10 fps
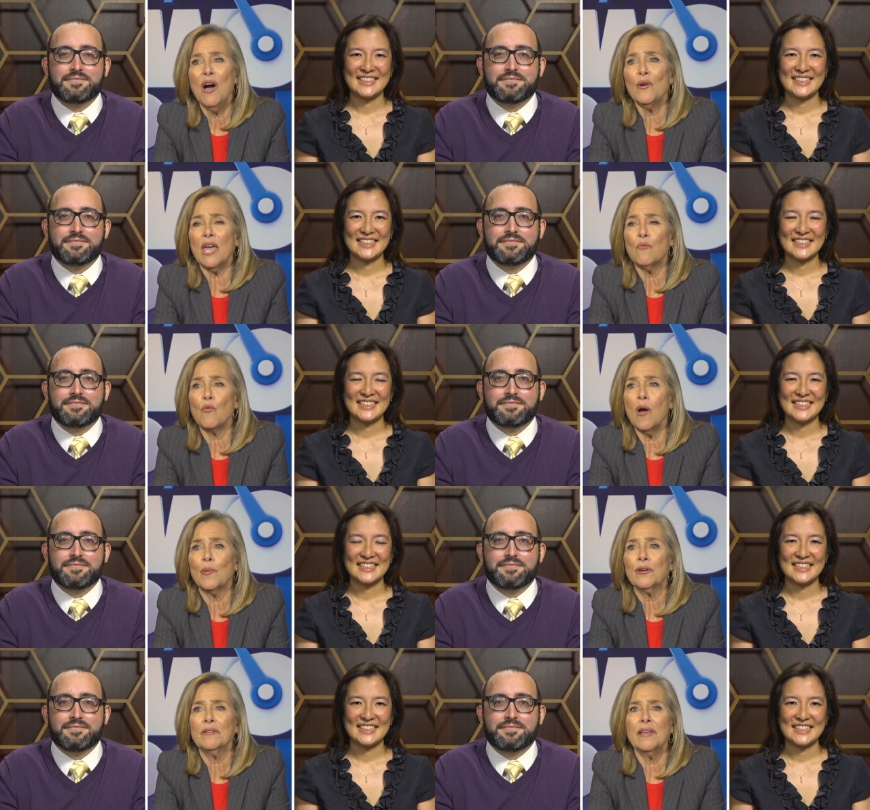Speaker 1: Okay,
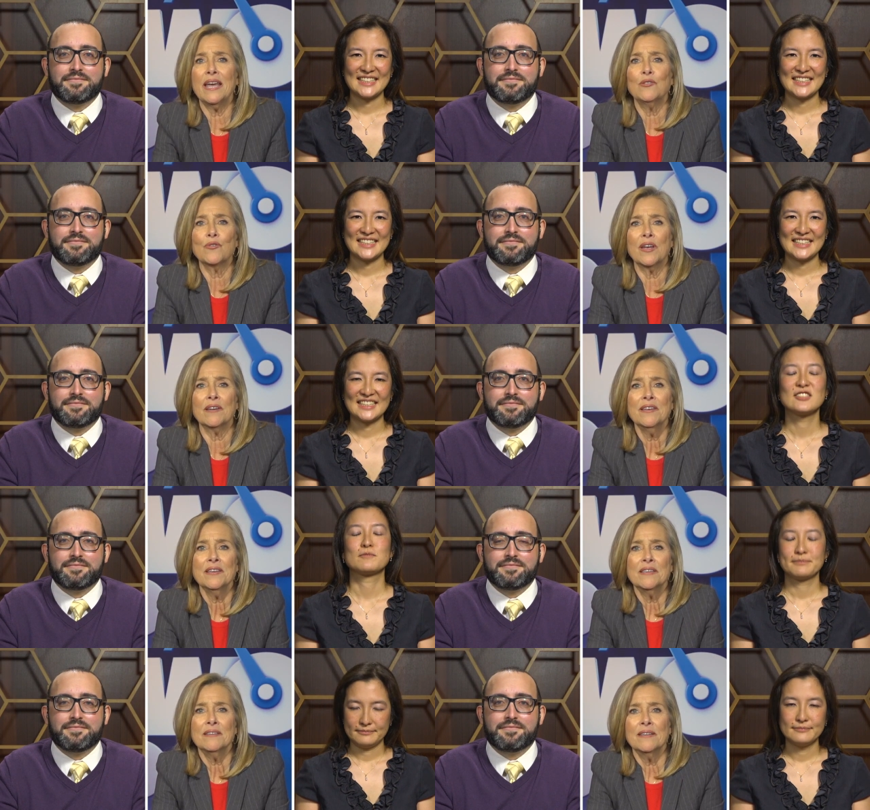Robert, Andrea,
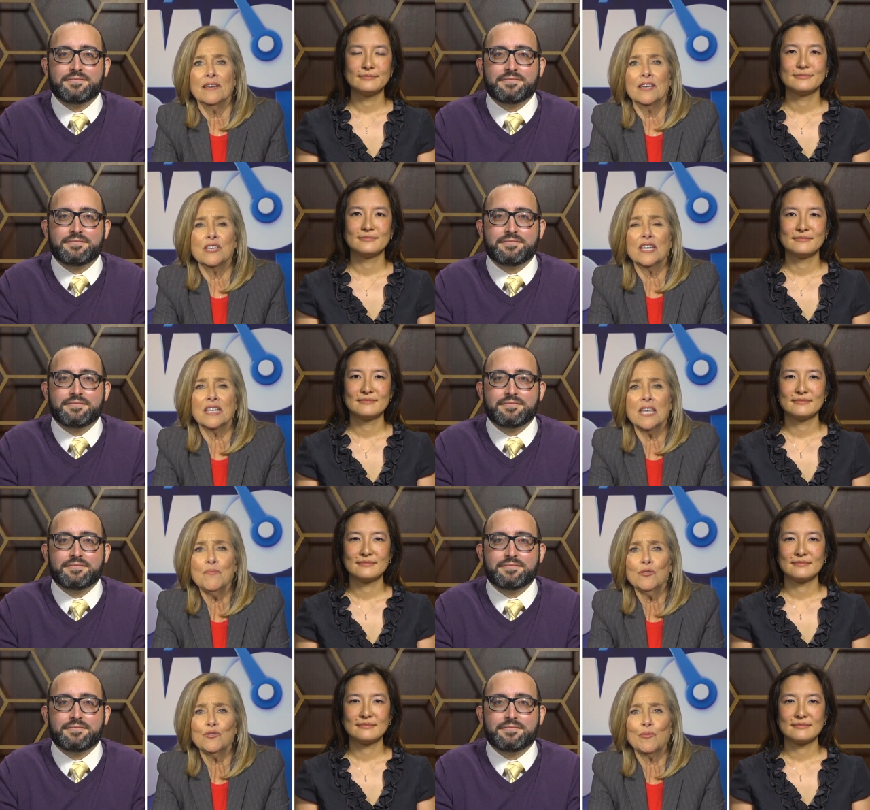you got to
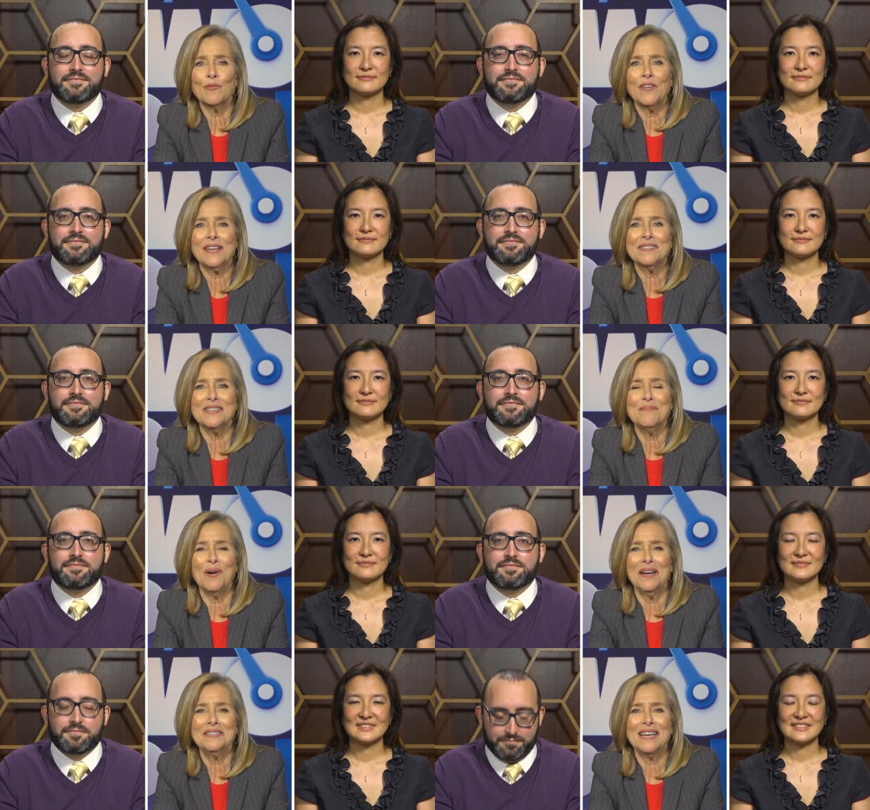keep your superfans in
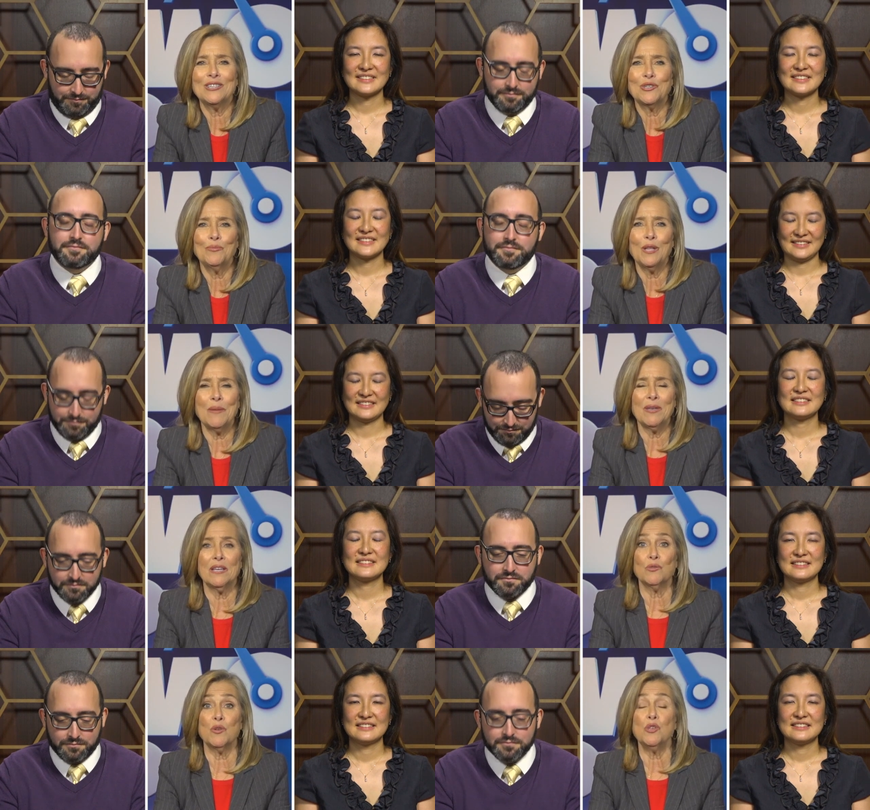mind as you play,
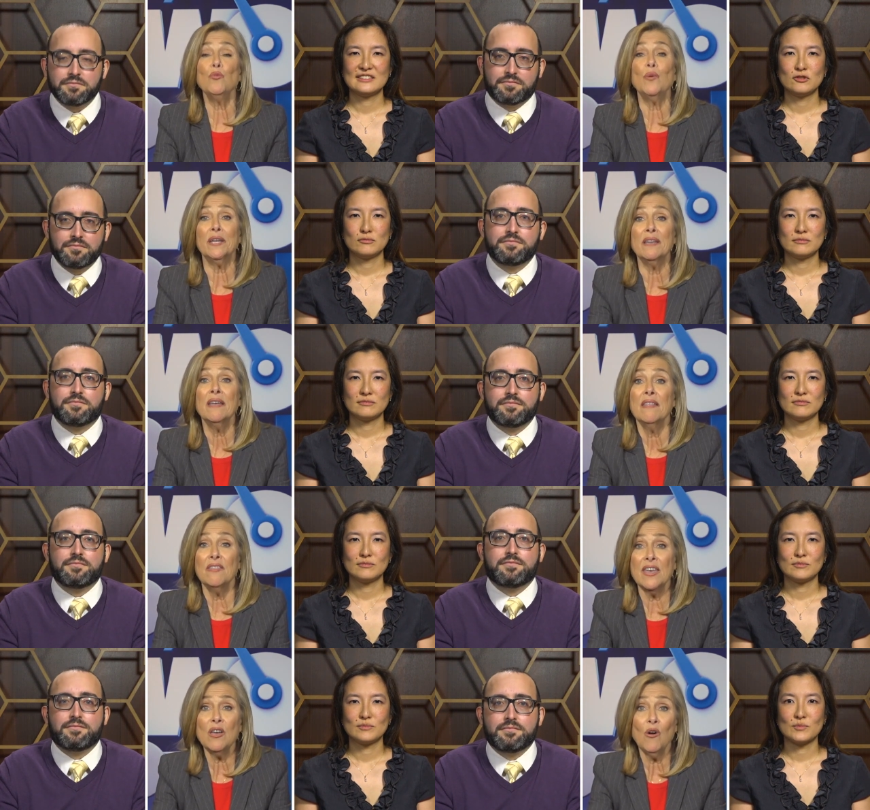because when you win,
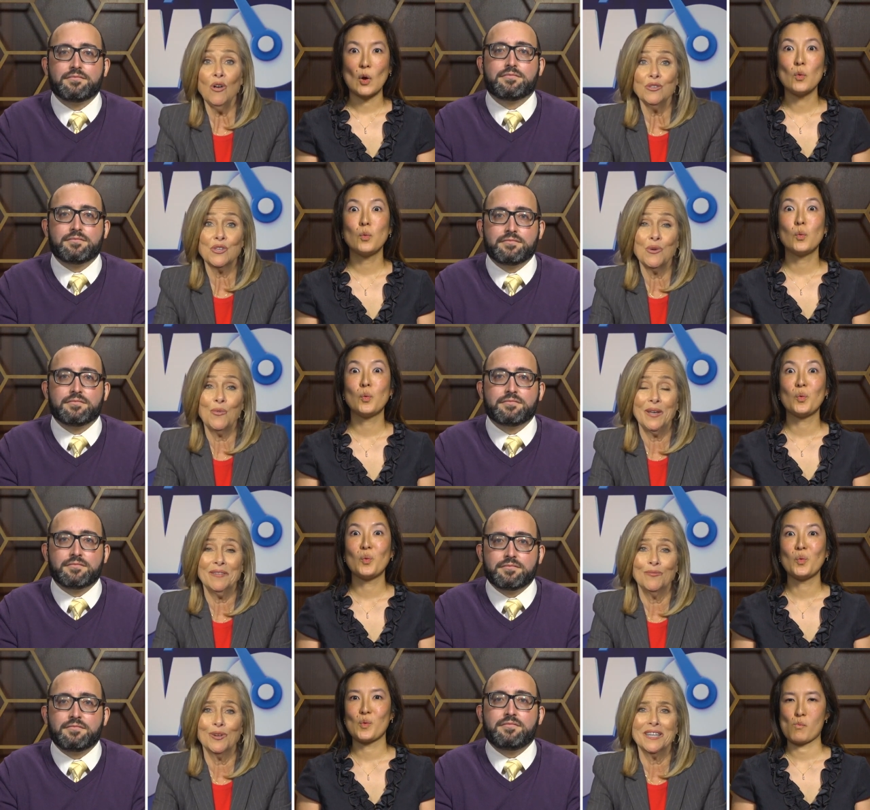they also win.
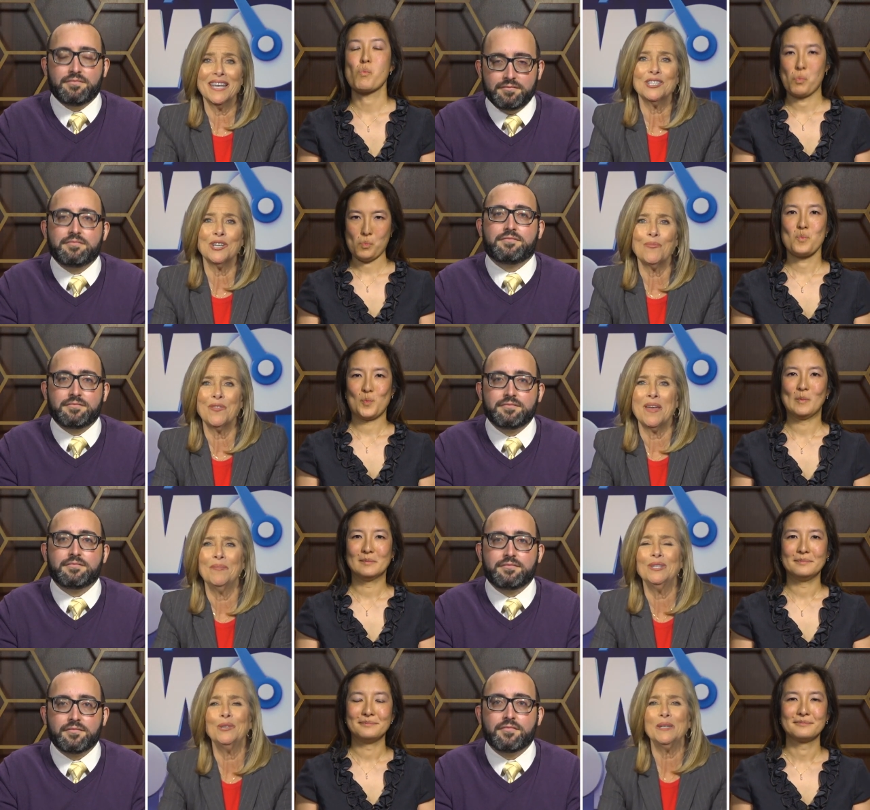We're going to catch up with
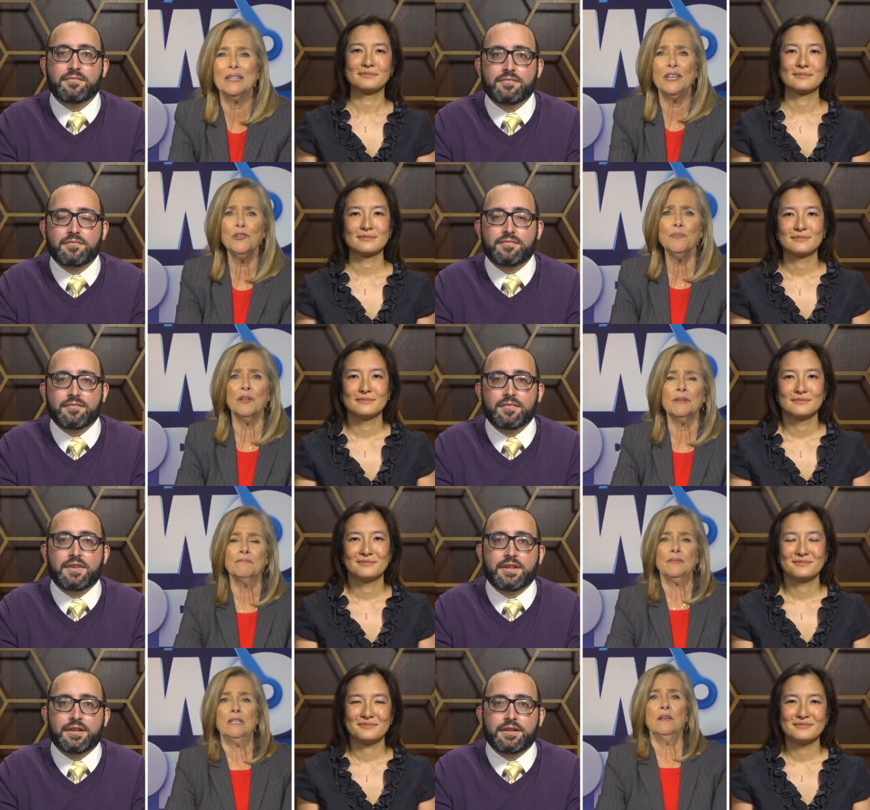them a little bit later, but
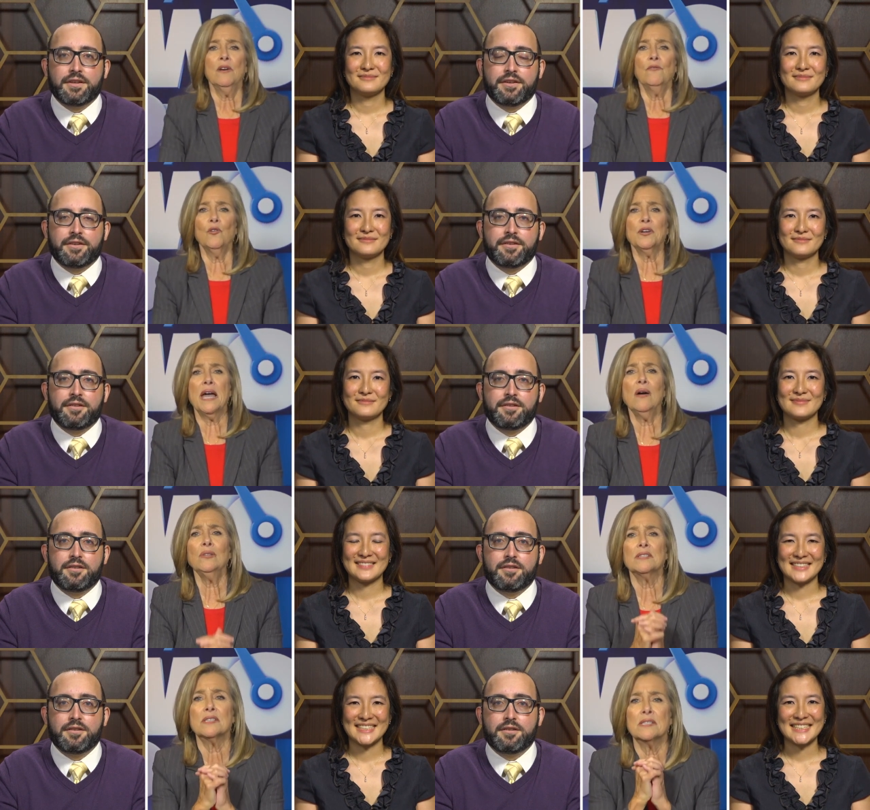for now,
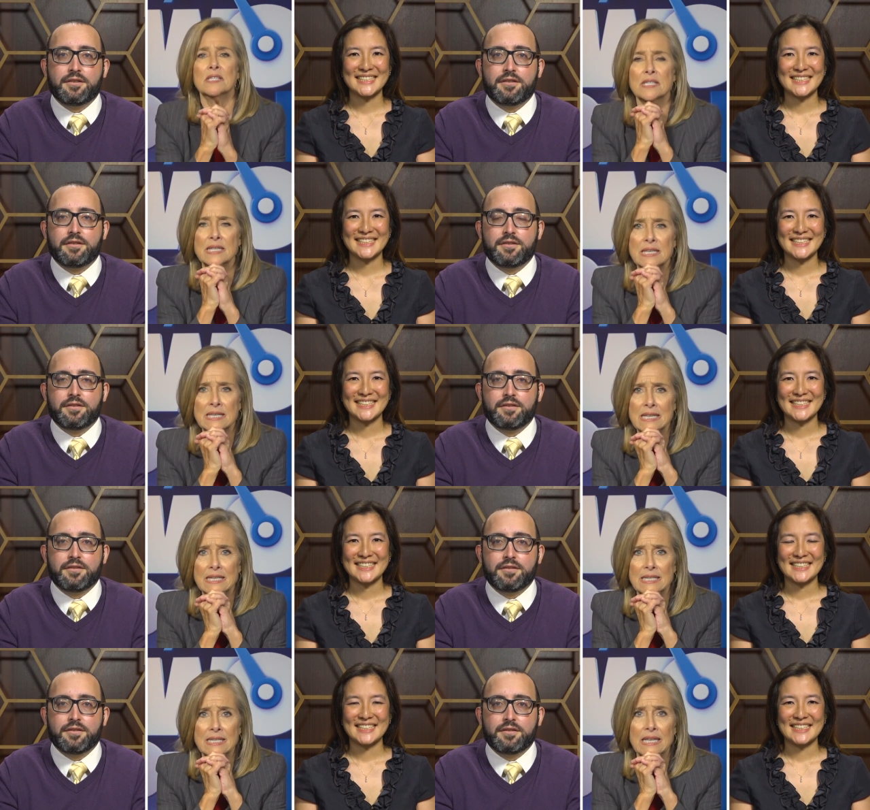let's
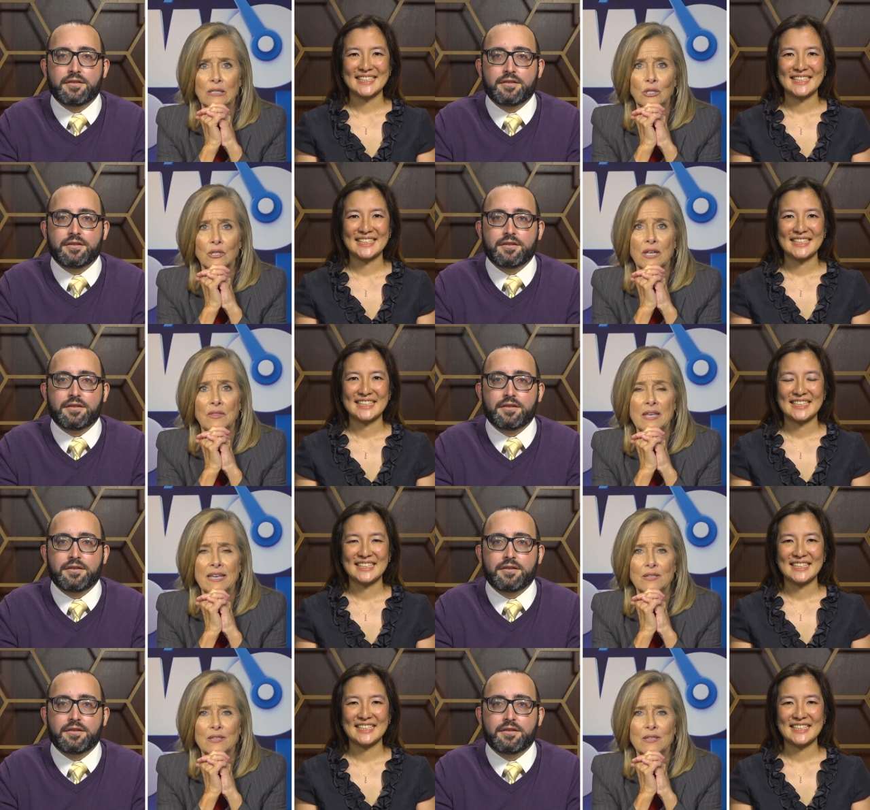get a look at the